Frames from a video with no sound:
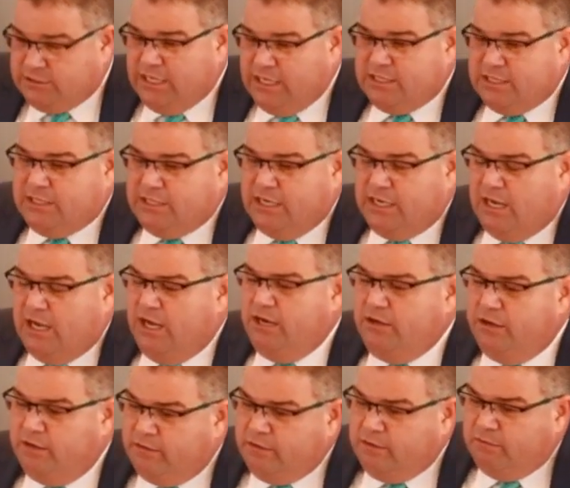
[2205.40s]
that under
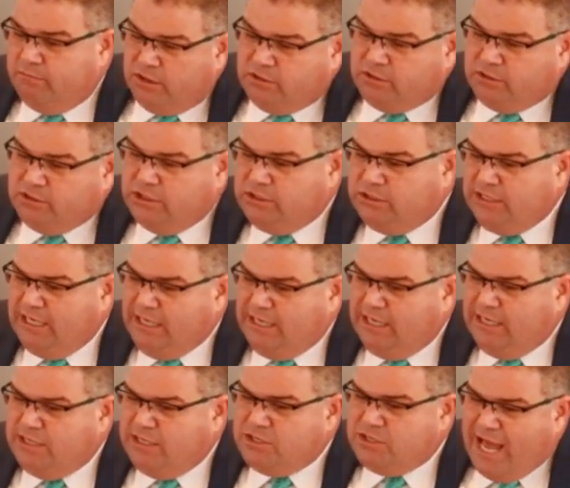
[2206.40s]
the mercy seat
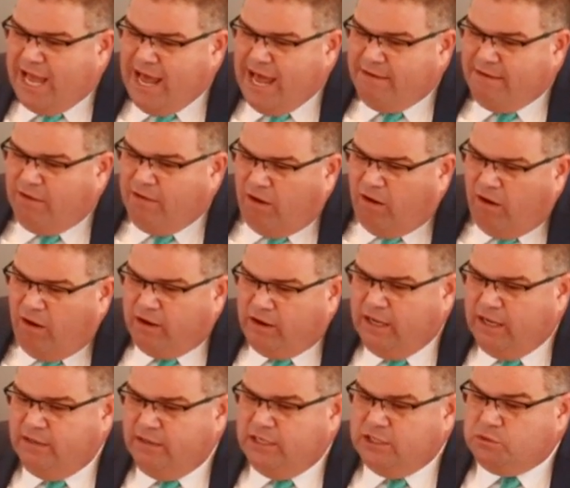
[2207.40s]
inside the ark at
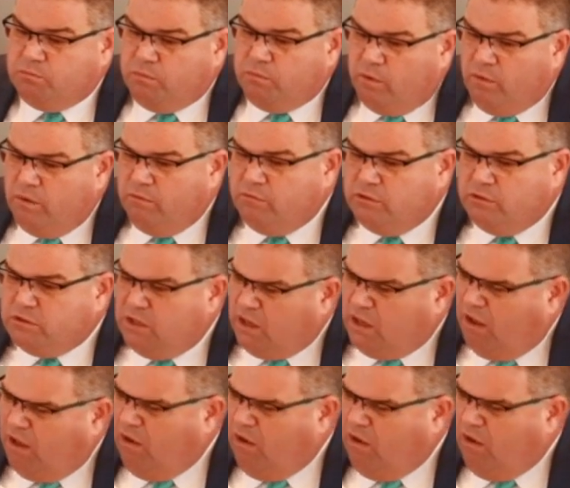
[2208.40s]
this point was the law.